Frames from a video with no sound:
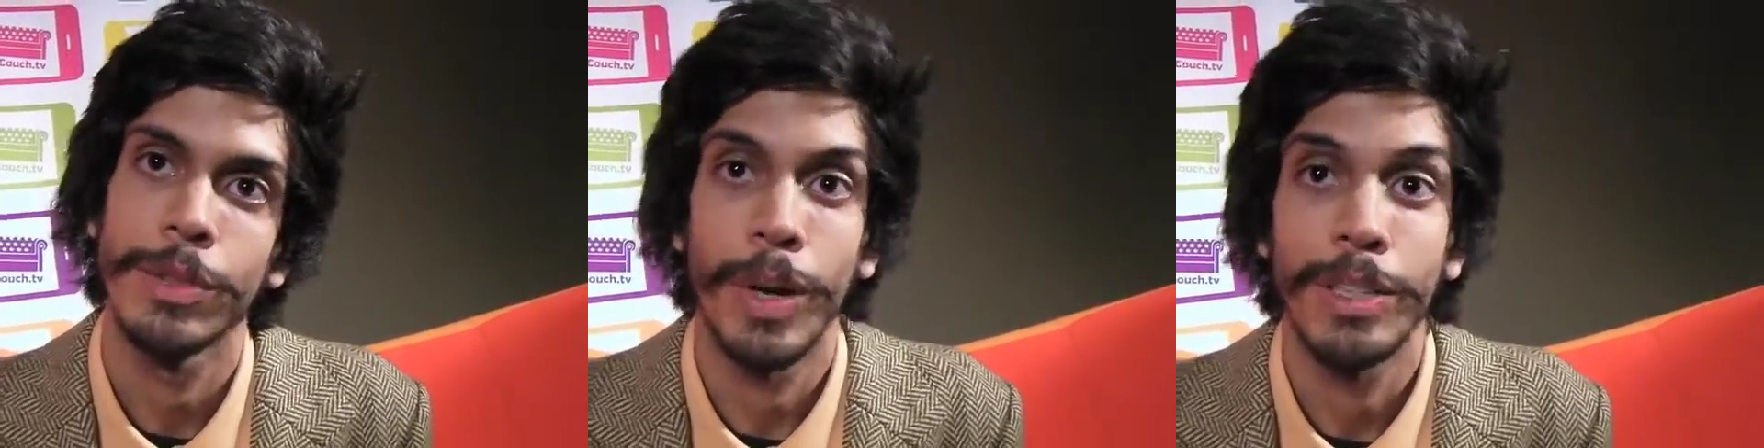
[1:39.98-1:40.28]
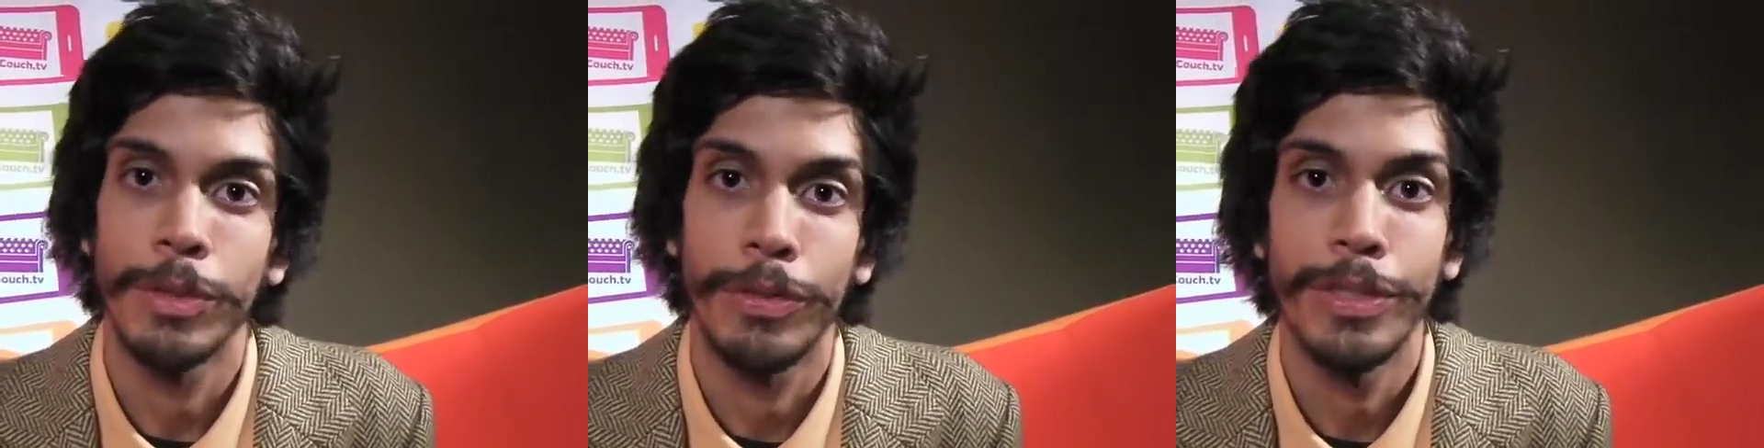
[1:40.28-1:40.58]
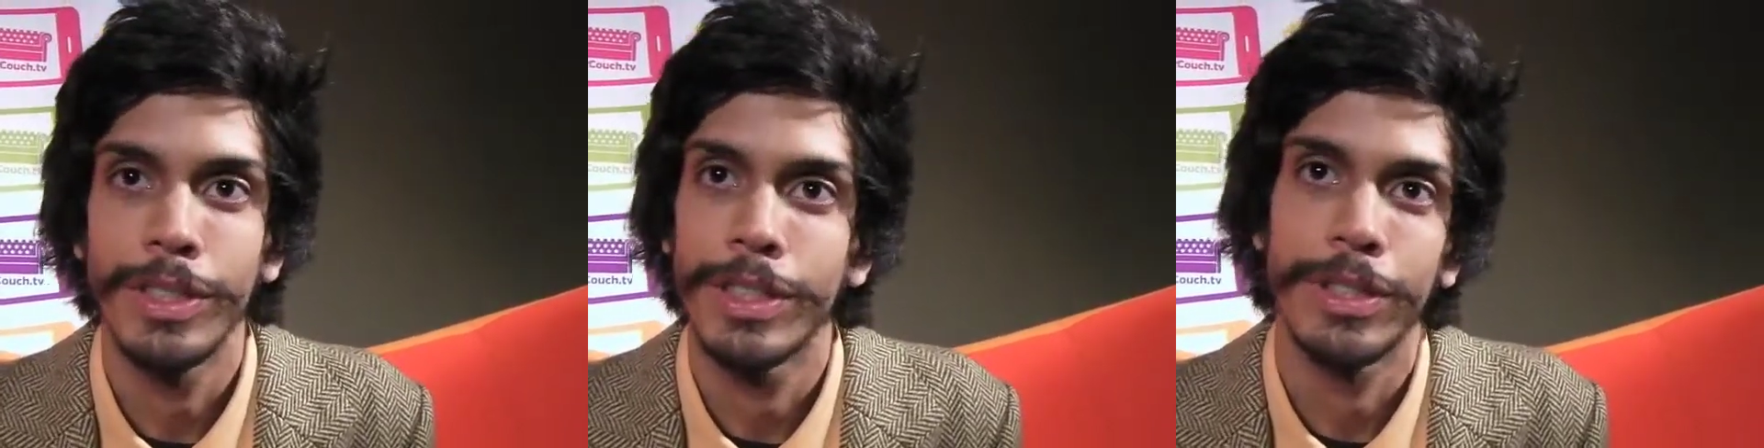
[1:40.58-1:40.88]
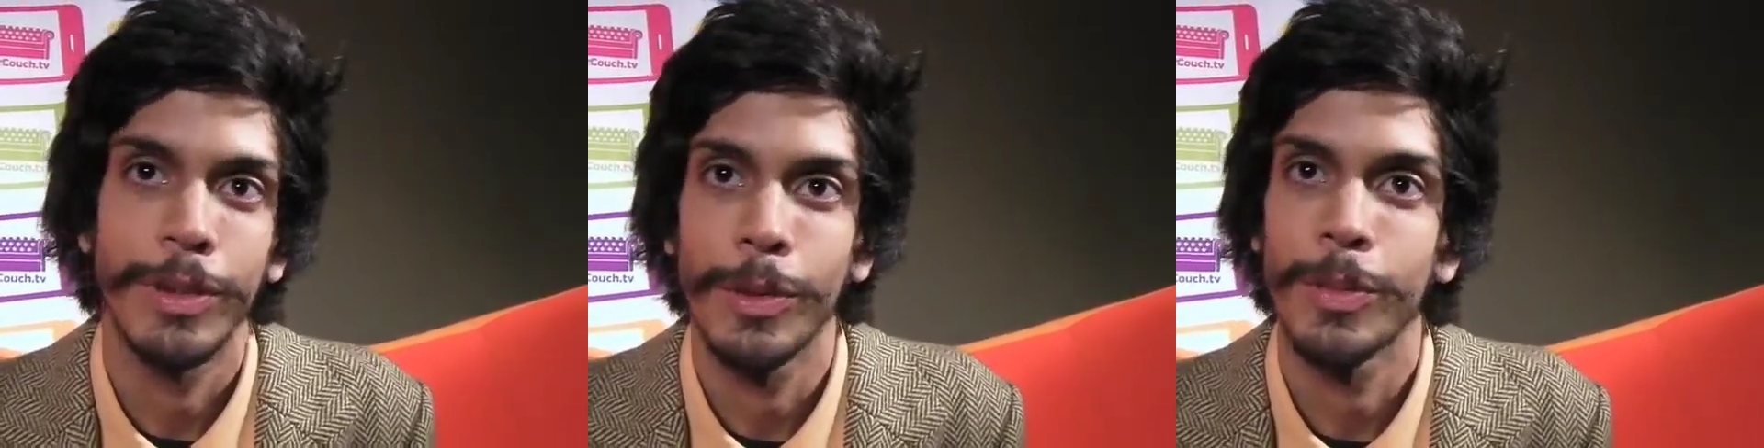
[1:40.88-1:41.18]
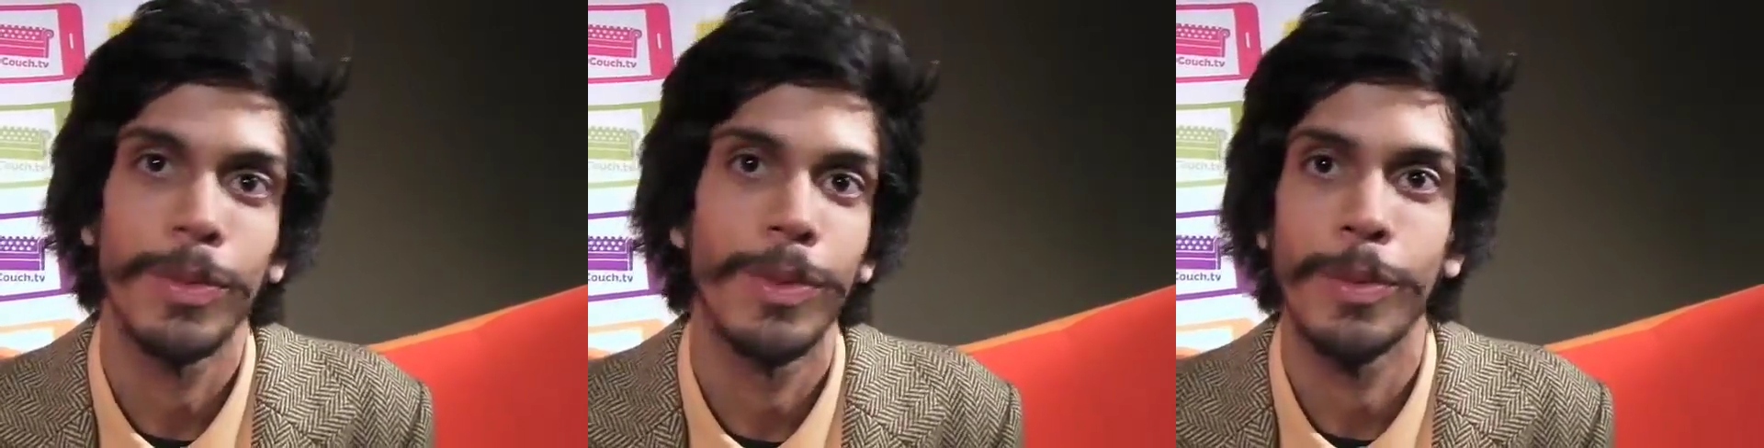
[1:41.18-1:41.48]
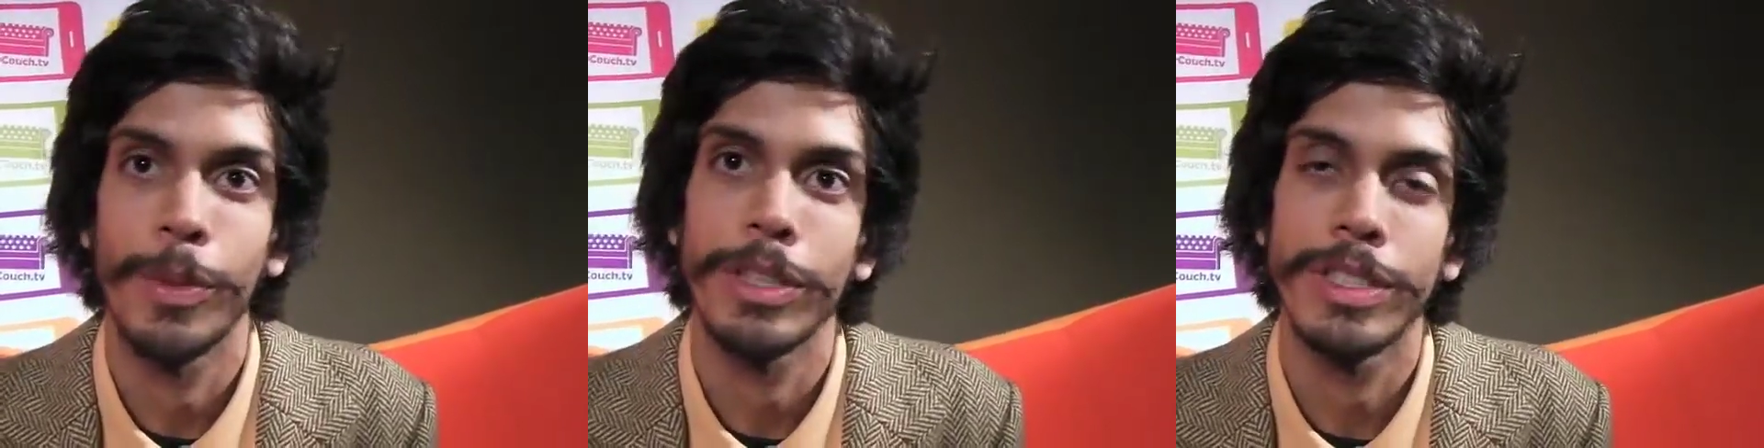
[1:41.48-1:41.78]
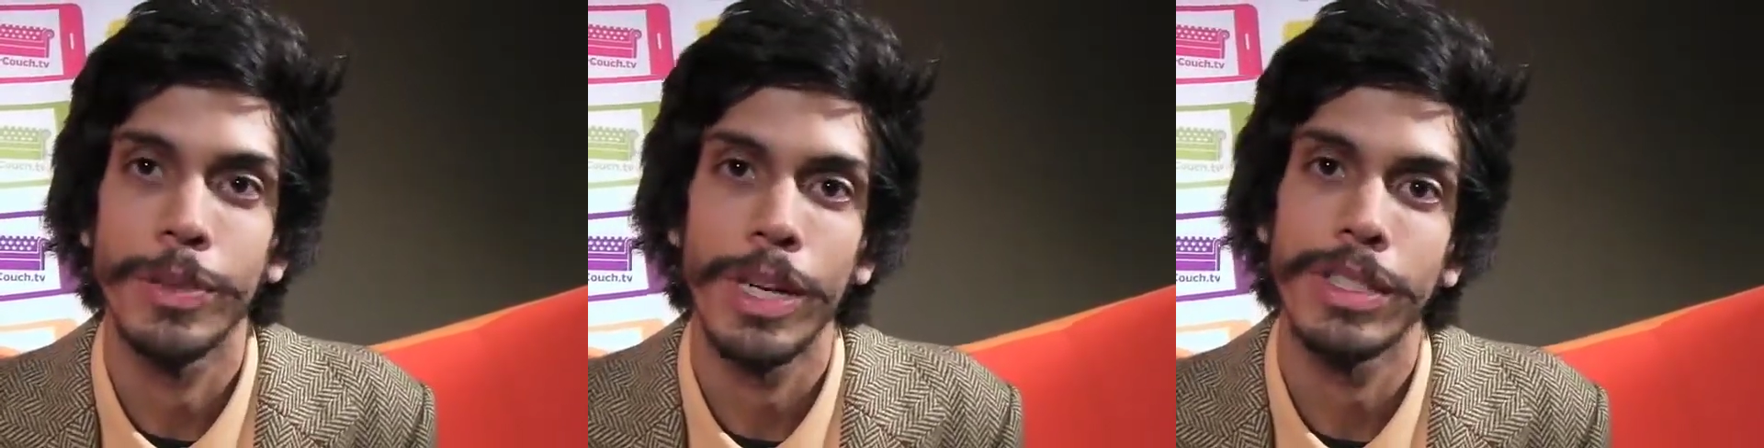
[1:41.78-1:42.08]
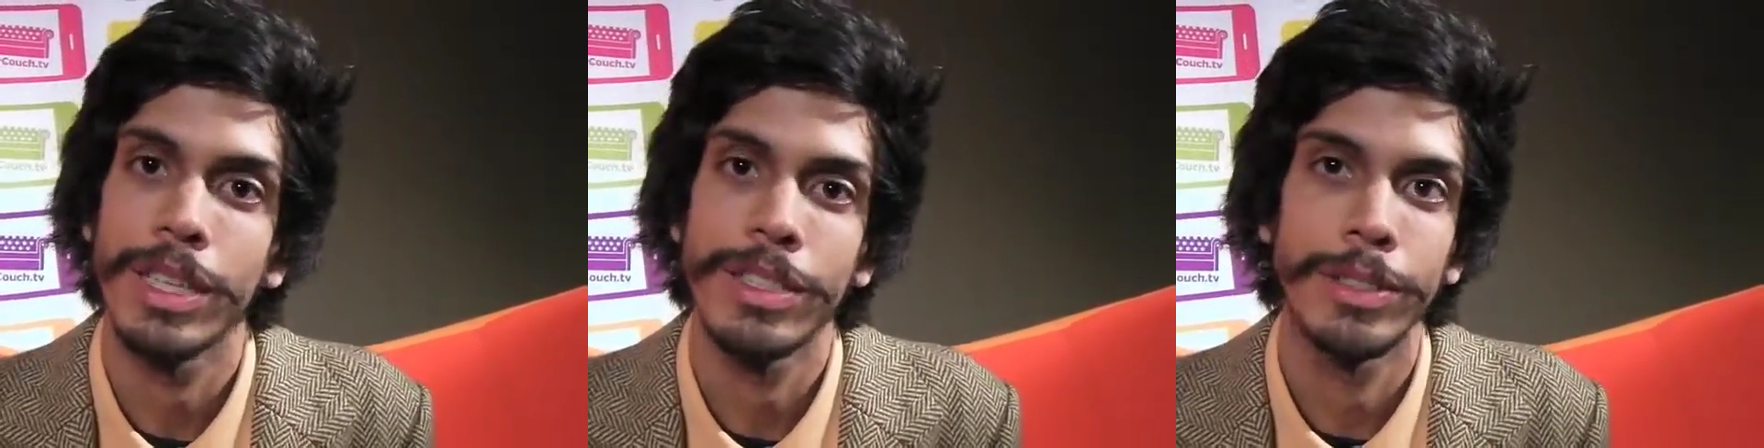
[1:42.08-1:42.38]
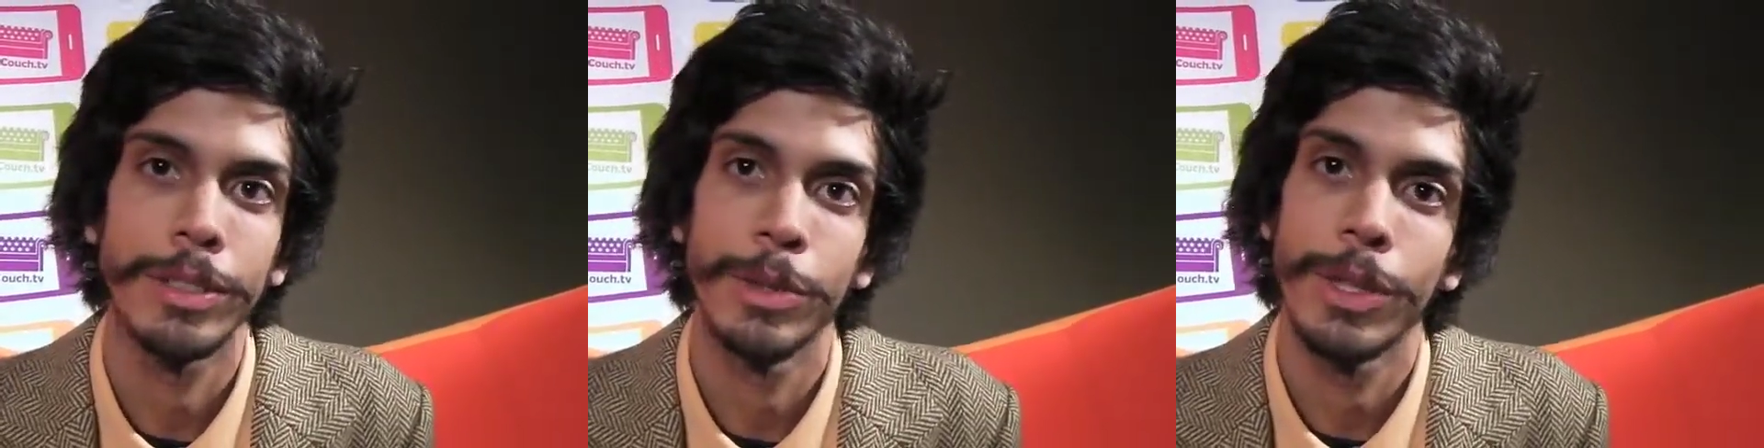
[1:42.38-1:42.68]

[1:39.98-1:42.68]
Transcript: trying to think what is the right answers.